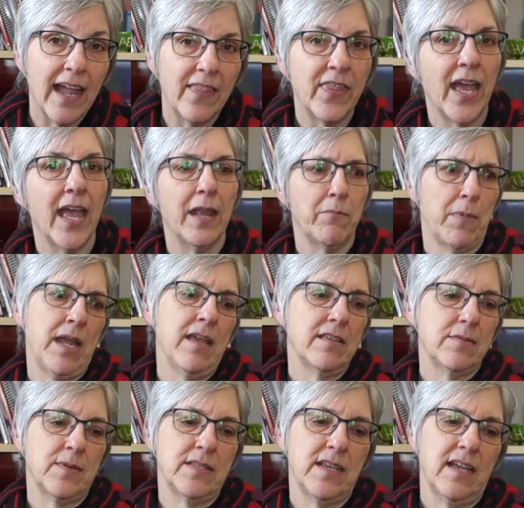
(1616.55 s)
And then my
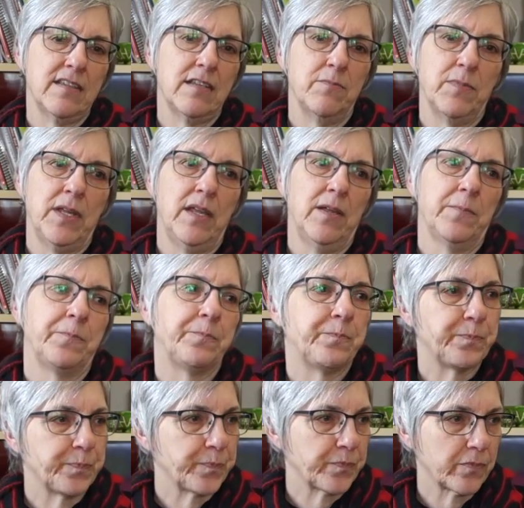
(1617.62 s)
husband texted me,
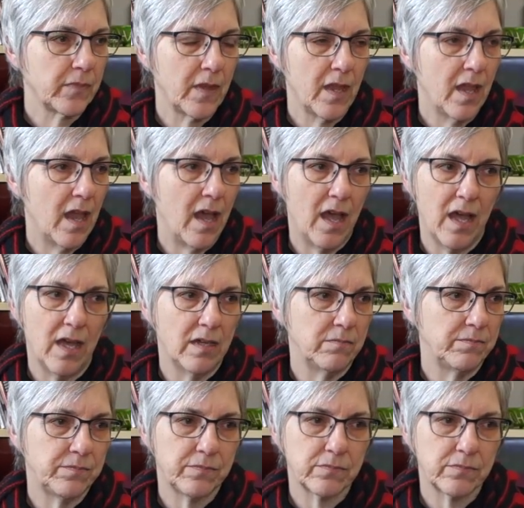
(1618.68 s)
"The